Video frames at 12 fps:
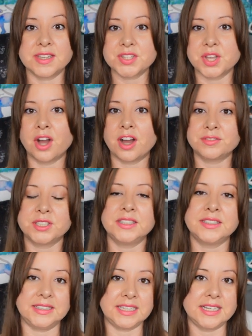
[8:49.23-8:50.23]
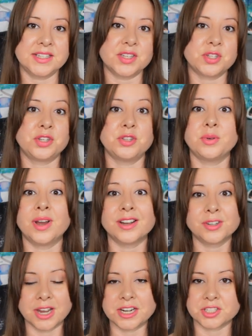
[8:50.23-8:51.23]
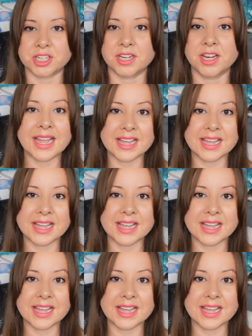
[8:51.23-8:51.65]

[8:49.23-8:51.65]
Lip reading: this often leads to aggression.